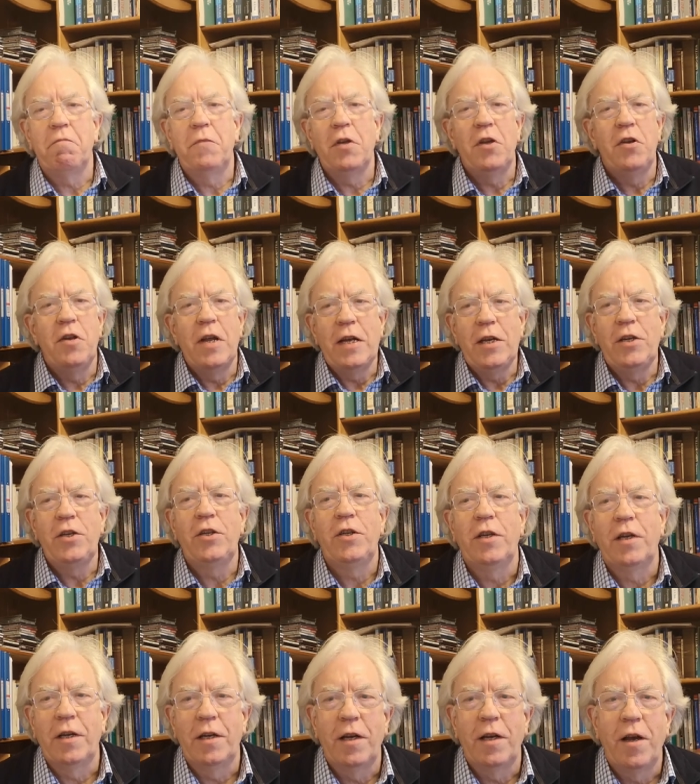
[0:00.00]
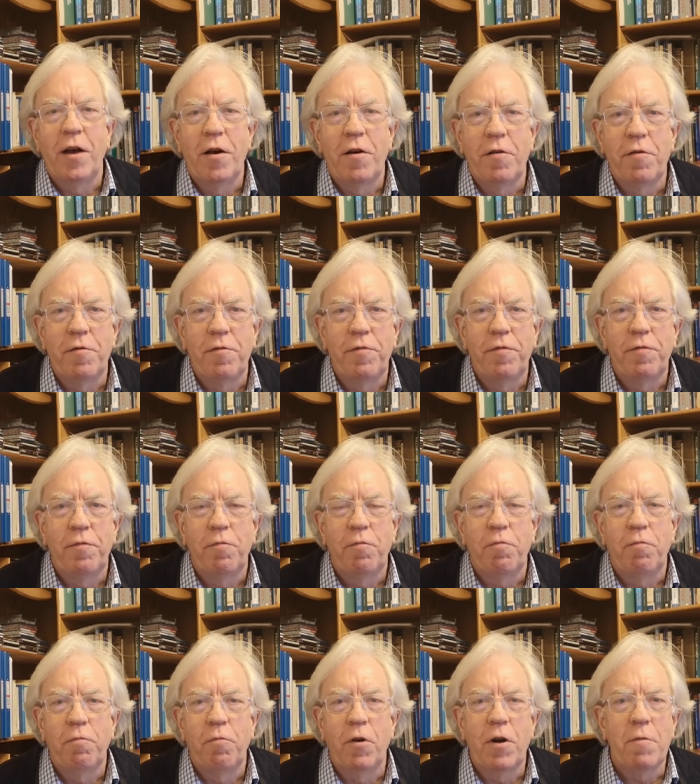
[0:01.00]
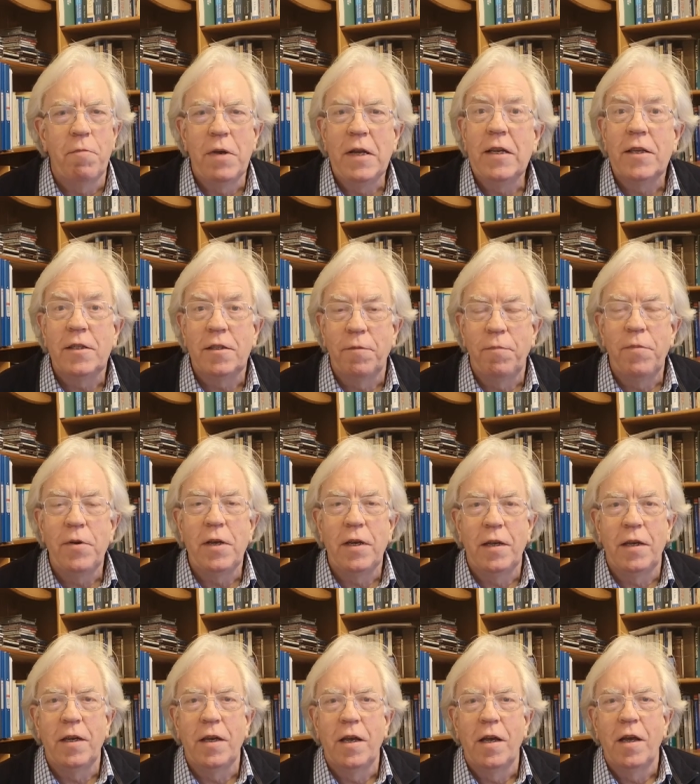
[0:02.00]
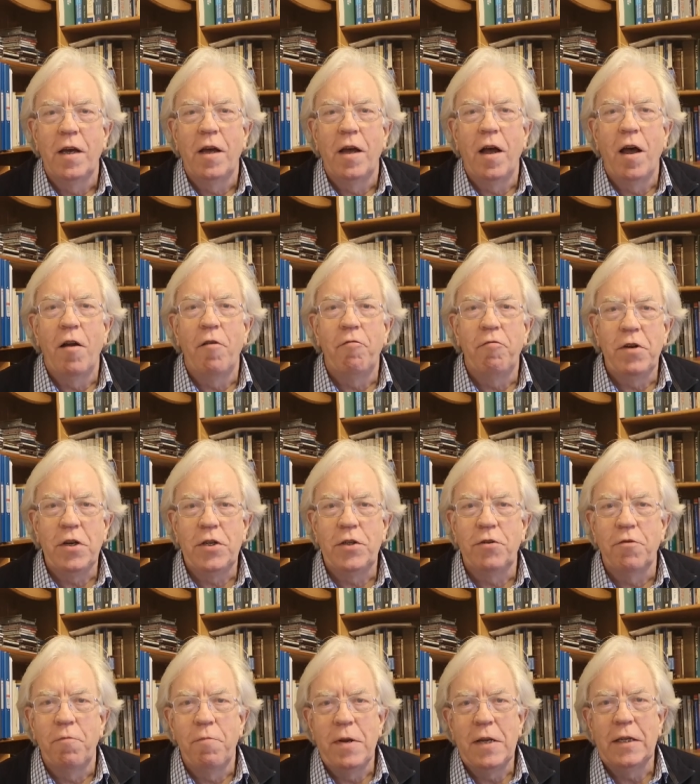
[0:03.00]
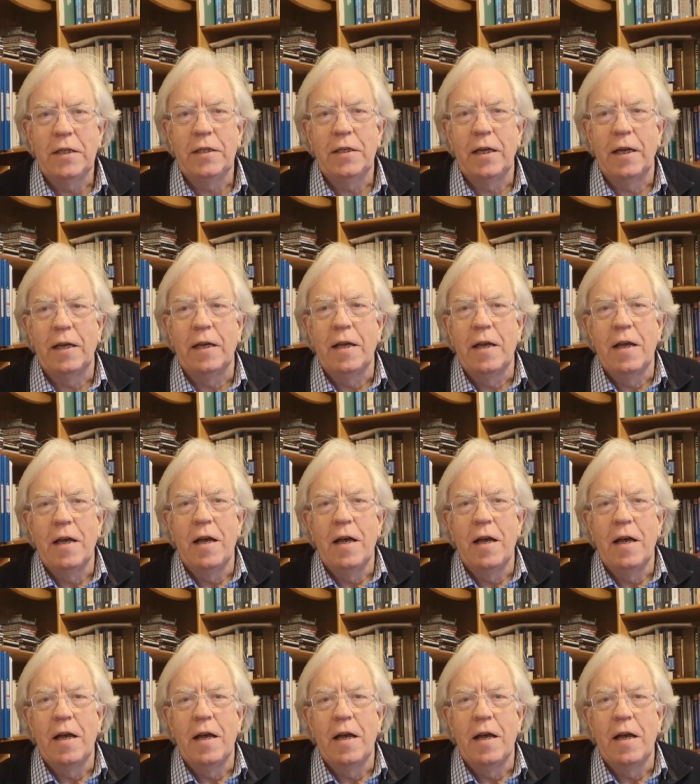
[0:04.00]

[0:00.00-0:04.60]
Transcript: the nature of what it means to be a regional minister.